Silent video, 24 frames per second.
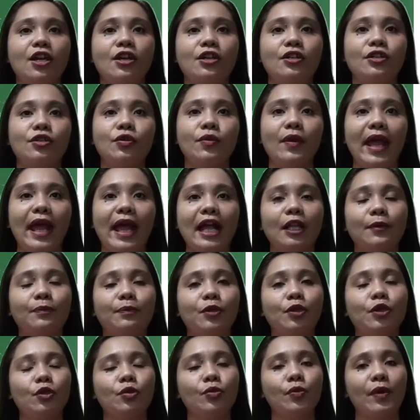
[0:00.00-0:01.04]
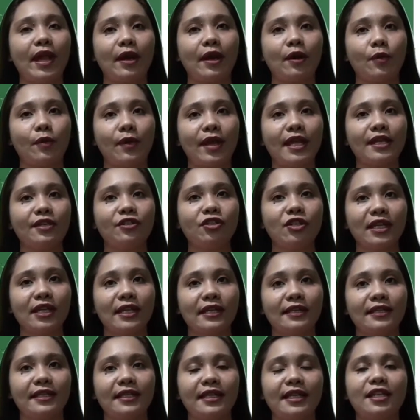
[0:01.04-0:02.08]
to help you rearrange it
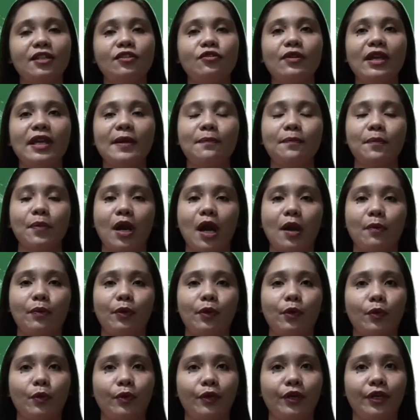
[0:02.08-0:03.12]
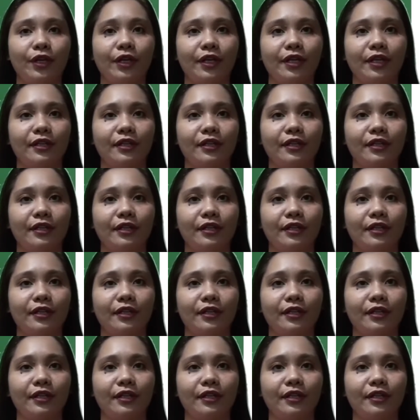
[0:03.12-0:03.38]
into a proper word.